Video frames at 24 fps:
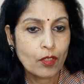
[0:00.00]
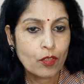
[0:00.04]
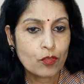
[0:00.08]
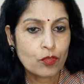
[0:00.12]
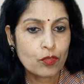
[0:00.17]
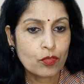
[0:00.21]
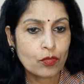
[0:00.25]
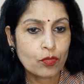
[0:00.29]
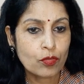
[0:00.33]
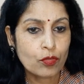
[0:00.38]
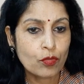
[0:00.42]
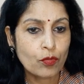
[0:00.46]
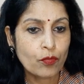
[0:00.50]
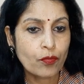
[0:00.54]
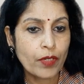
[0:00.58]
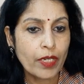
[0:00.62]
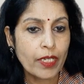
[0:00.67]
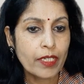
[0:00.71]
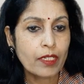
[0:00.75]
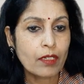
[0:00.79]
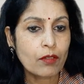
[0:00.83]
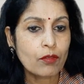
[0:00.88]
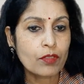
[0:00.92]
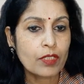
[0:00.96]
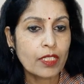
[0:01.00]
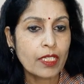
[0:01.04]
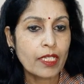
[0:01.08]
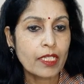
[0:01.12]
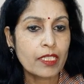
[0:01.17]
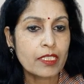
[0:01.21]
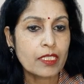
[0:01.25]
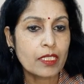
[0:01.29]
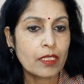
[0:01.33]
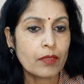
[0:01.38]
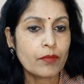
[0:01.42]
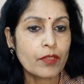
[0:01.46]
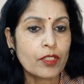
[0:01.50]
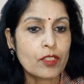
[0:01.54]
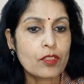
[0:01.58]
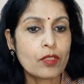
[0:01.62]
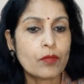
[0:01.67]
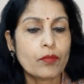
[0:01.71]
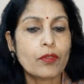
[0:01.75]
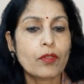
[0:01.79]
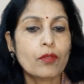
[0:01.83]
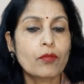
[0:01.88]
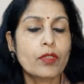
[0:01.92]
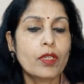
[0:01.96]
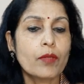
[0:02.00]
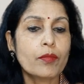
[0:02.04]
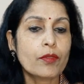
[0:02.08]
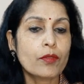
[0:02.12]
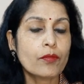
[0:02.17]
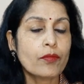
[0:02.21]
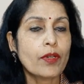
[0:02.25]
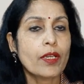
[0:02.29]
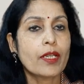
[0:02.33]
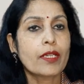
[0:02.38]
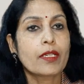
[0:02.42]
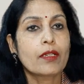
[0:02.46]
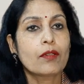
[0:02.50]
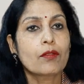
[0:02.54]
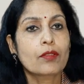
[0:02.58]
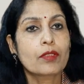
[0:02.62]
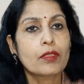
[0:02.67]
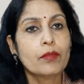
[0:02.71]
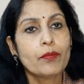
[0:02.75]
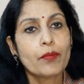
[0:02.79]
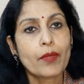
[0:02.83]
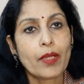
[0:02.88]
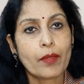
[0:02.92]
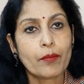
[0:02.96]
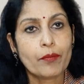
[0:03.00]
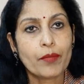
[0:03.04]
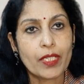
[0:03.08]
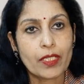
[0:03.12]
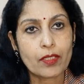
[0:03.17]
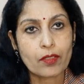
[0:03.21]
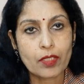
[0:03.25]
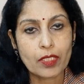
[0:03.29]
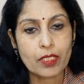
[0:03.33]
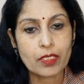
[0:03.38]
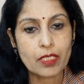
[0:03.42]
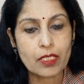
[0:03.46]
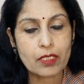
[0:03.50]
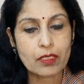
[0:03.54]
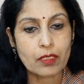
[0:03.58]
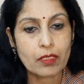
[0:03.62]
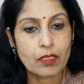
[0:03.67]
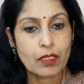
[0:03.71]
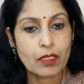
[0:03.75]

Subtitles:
So to find out the LCM, first of all we have to find out the prime factorization.